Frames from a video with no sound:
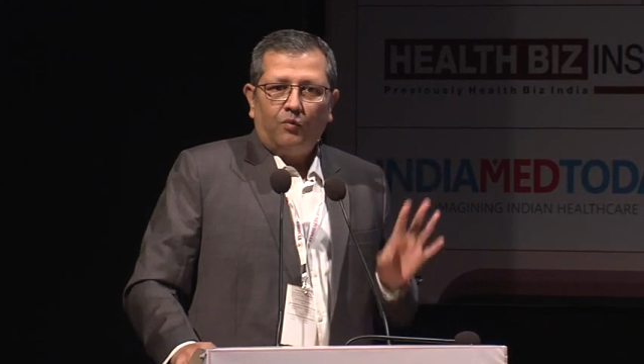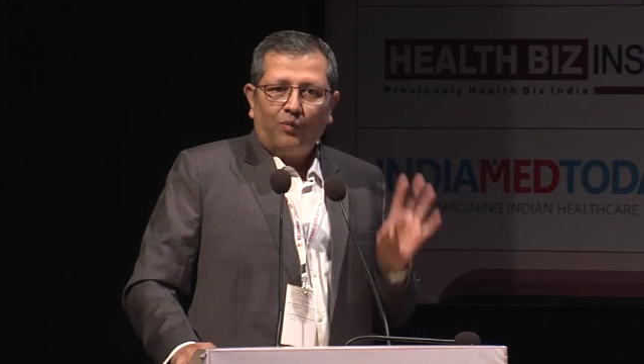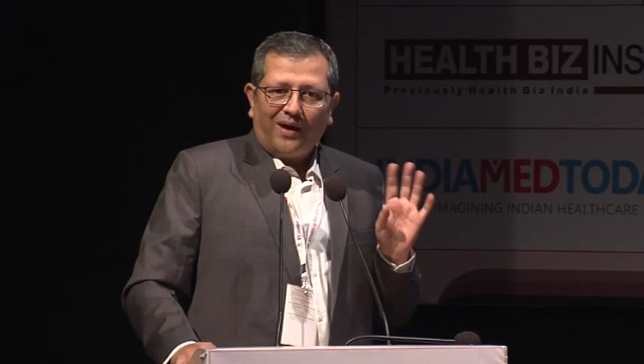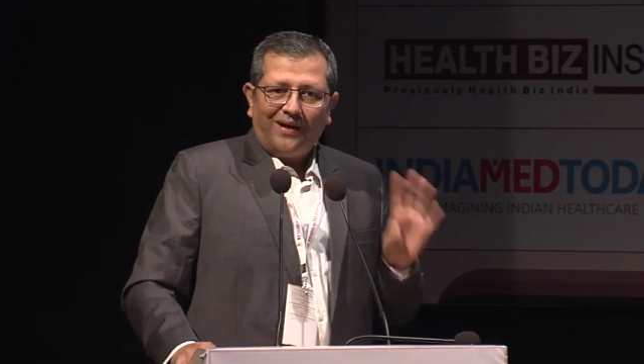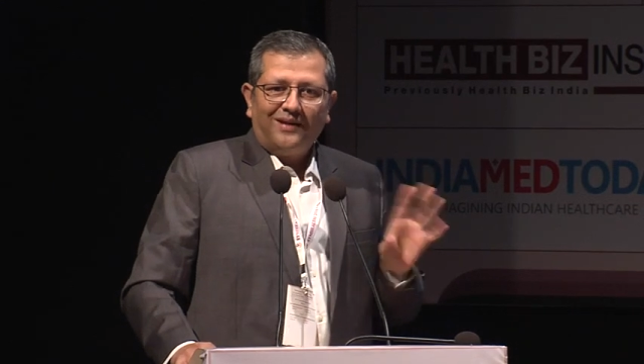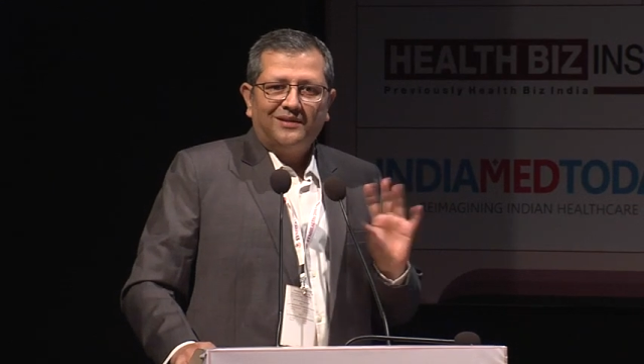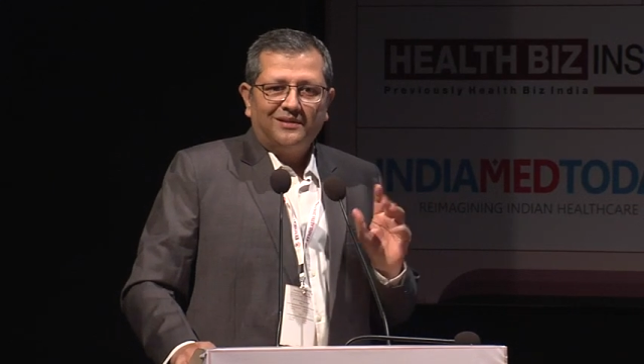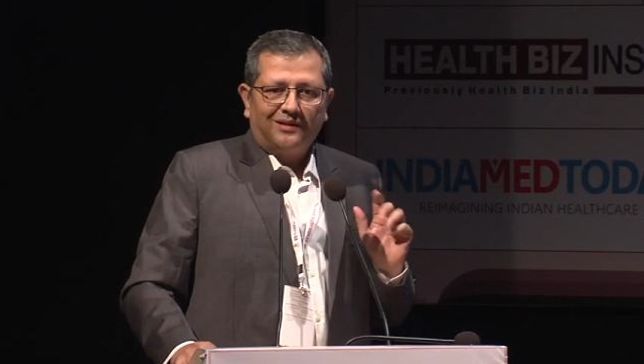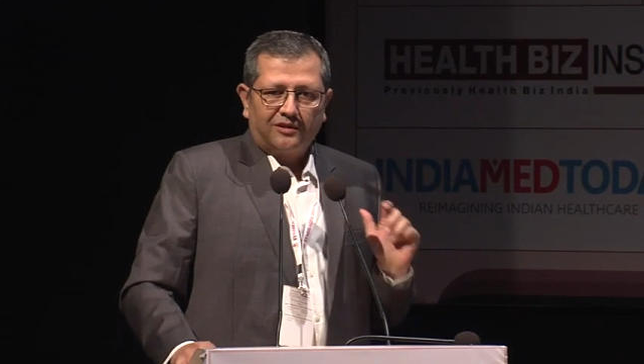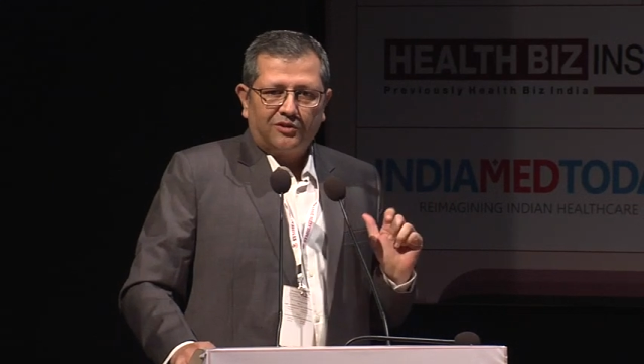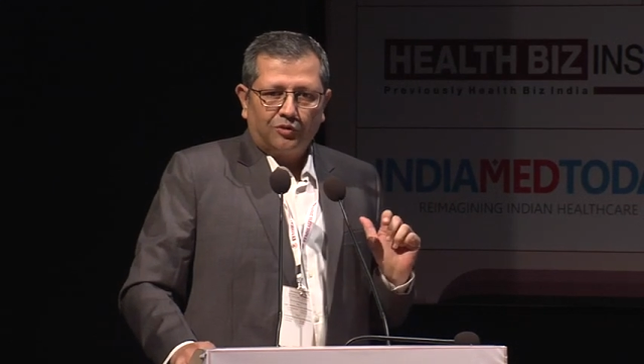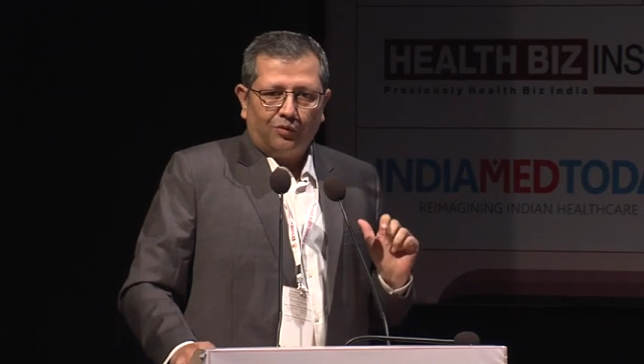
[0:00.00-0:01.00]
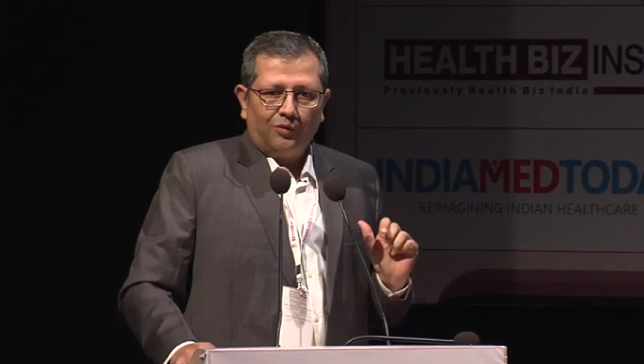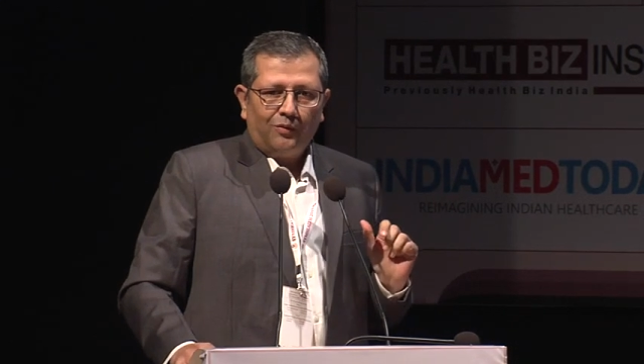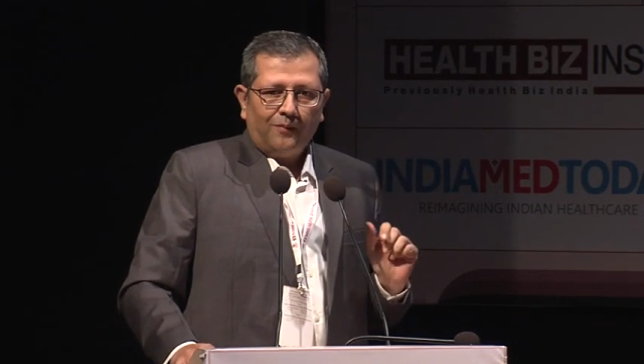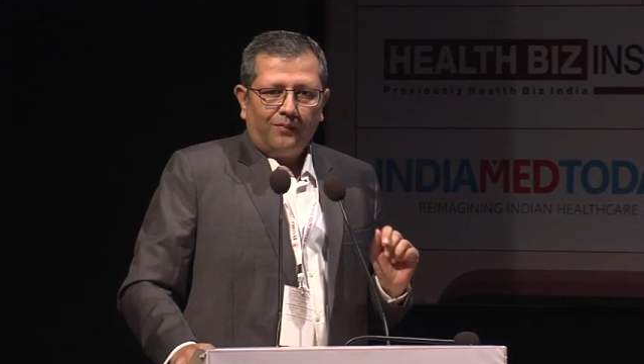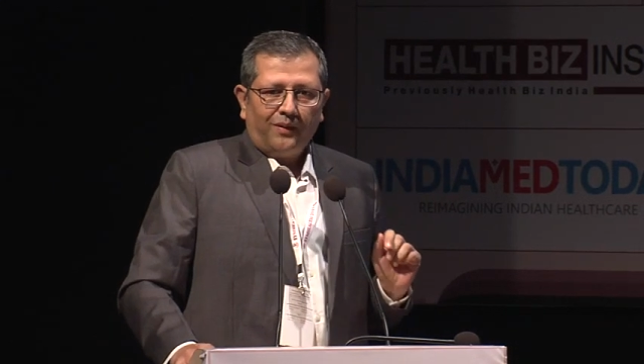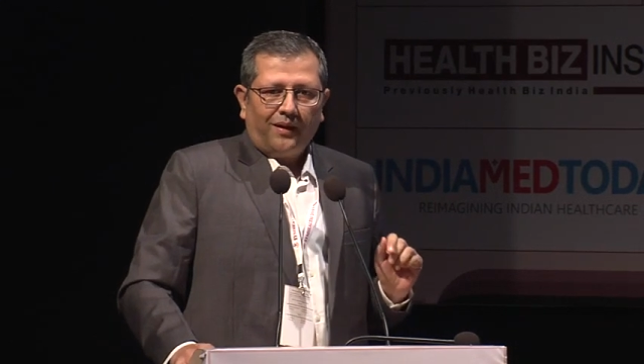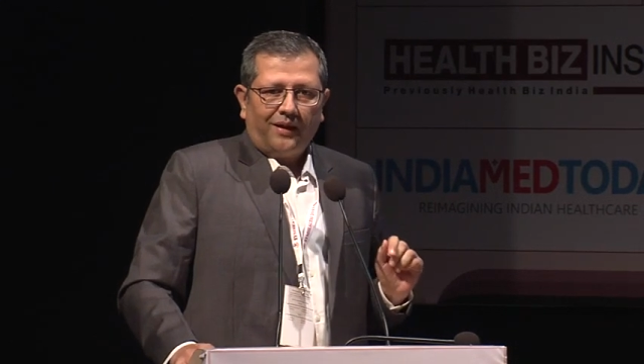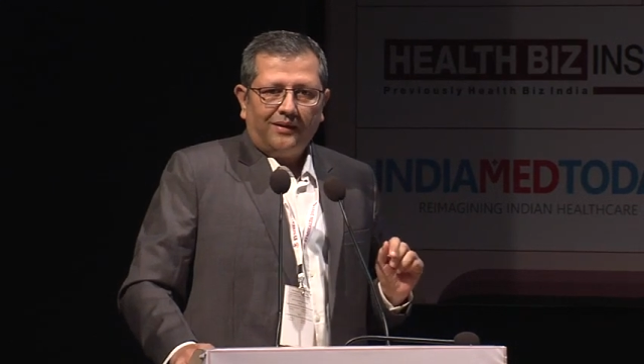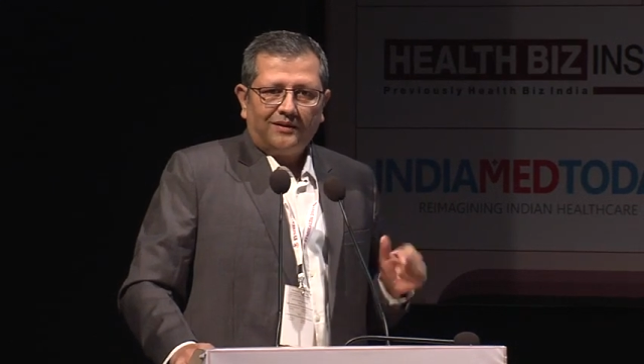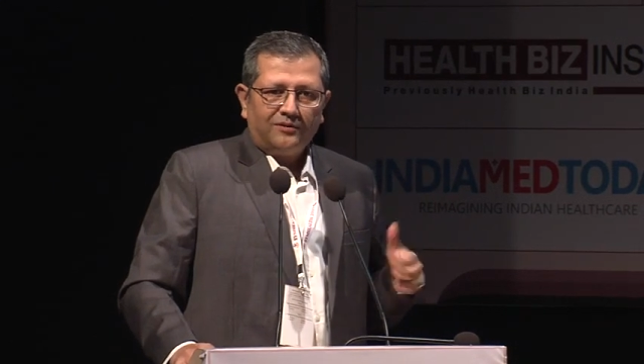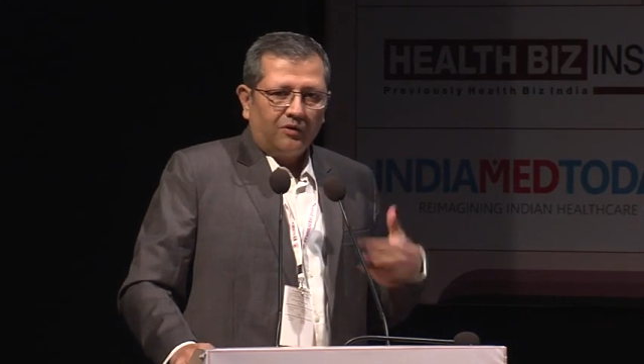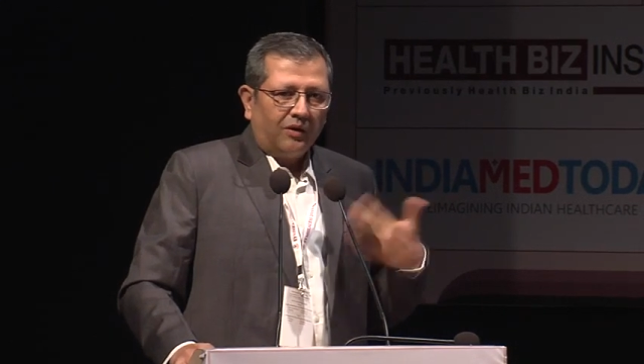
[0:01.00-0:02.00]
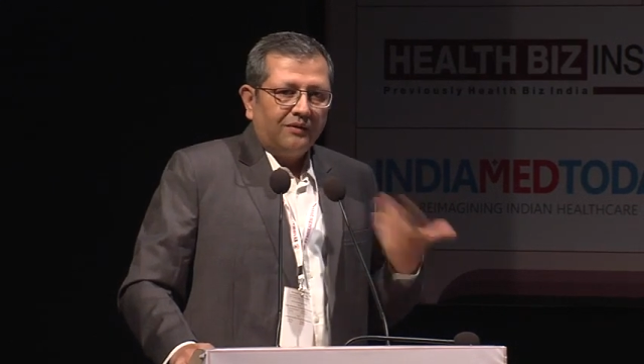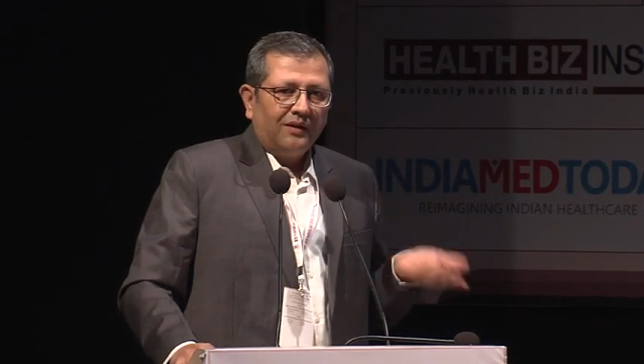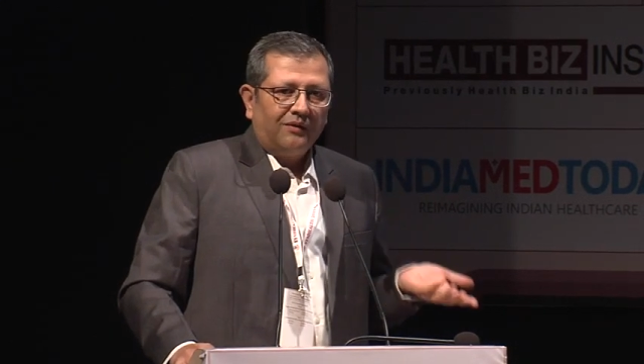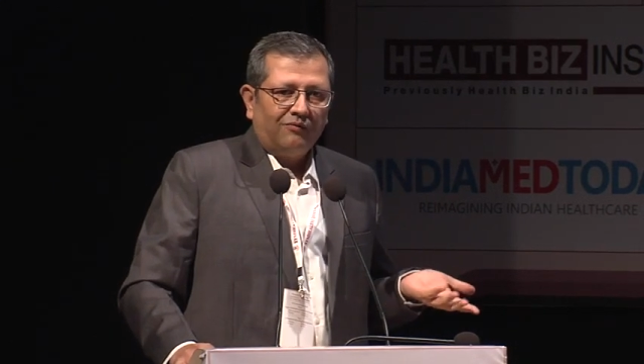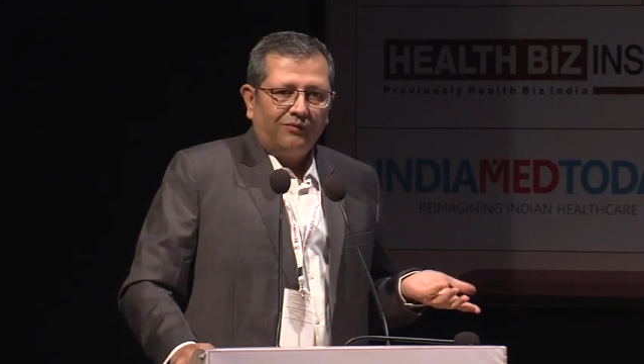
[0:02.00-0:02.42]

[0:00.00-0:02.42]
why is it so. And it's not that